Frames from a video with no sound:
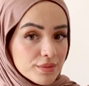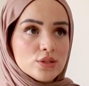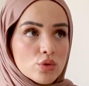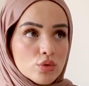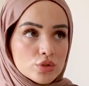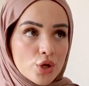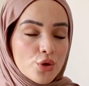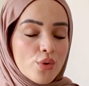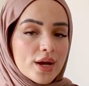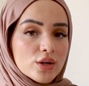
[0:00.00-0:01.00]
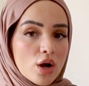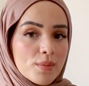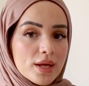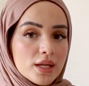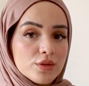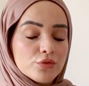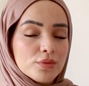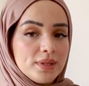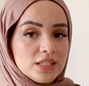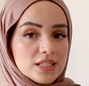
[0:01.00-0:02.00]
It's also quite common
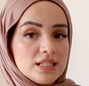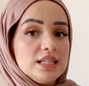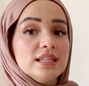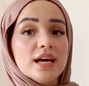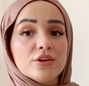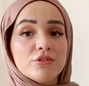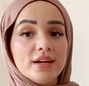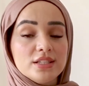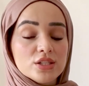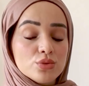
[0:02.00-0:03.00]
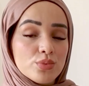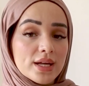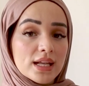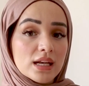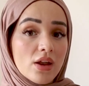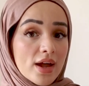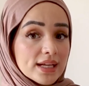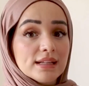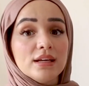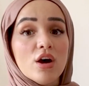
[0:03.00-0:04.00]
for me to see that creators will
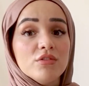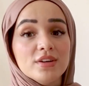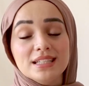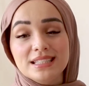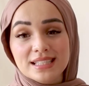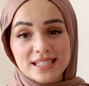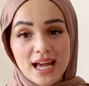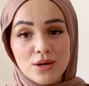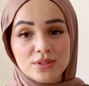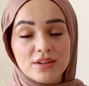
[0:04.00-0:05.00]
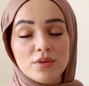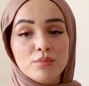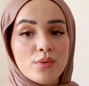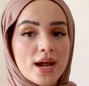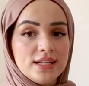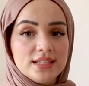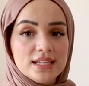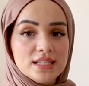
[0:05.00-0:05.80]
likely offer a discount if a brand